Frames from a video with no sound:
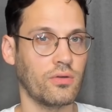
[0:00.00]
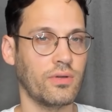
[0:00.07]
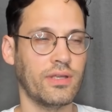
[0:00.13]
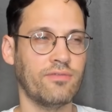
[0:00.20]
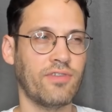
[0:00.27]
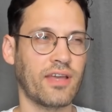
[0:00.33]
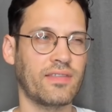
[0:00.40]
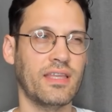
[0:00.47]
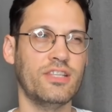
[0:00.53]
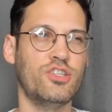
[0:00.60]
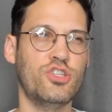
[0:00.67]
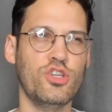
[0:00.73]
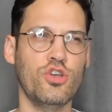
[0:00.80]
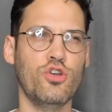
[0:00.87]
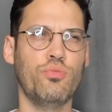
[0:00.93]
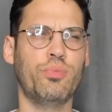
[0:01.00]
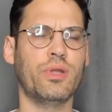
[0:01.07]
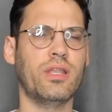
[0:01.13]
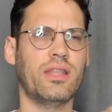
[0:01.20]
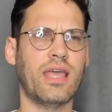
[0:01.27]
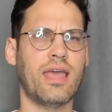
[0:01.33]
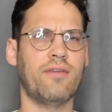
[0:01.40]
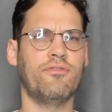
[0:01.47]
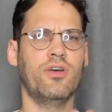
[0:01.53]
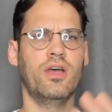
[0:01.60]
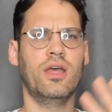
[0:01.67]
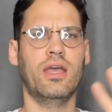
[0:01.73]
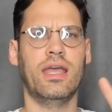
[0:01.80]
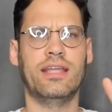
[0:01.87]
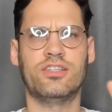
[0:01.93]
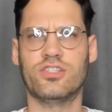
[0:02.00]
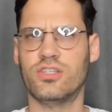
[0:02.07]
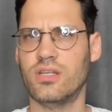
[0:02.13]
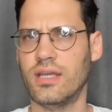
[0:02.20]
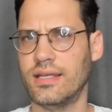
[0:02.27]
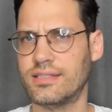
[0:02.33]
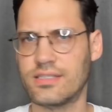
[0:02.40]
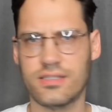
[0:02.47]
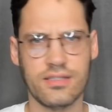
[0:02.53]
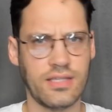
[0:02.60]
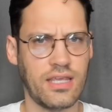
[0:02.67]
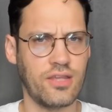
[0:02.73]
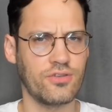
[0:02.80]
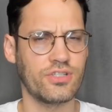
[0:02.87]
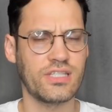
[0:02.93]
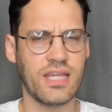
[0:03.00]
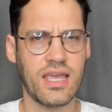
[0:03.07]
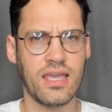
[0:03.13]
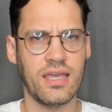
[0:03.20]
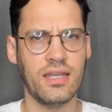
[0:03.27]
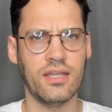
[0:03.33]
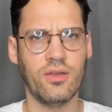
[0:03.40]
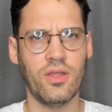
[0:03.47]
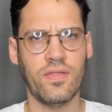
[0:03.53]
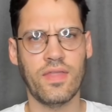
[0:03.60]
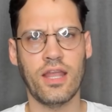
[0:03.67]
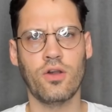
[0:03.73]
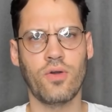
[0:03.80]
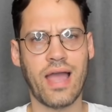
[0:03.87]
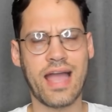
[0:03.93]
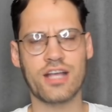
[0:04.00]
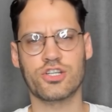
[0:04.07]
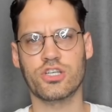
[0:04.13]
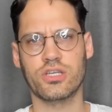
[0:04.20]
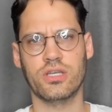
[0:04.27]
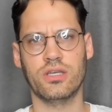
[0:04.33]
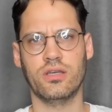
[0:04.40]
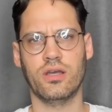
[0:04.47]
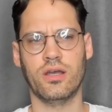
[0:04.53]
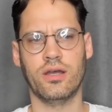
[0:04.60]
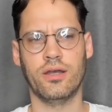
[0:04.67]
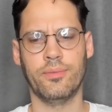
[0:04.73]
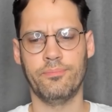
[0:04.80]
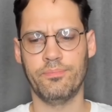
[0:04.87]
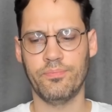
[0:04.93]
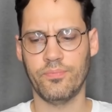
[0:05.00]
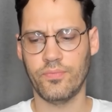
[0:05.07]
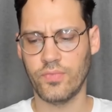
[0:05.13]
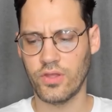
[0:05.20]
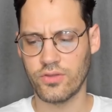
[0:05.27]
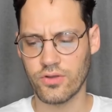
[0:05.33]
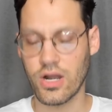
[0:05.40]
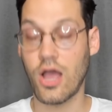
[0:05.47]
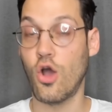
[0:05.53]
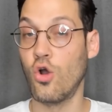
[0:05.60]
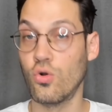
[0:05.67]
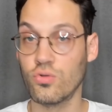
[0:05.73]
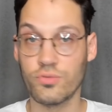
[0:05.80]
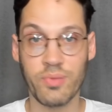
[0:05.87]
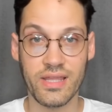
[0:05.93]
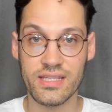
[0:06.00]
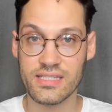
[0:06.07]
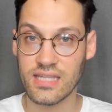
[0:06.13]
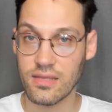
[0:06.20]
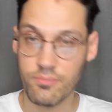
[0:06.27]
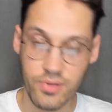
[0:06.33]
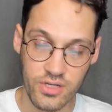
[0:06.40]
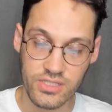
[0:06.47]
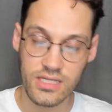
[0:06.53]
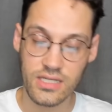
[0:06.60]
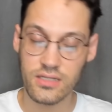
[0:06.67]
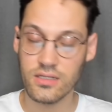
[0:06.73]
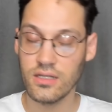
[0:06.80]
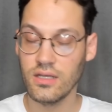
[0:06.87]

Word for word: In fact, they do, but they have it's it's hearsay, and it, they don't actually um, they're not owned by the same person.